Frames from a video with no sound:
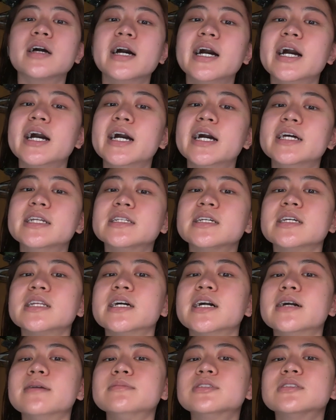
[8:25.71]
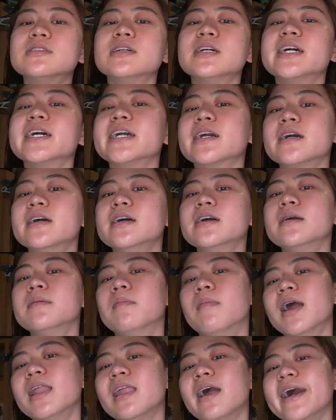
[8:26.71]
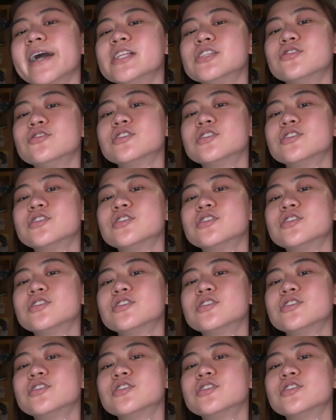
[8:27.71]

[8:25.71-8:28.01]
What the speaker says: And it helps to my lines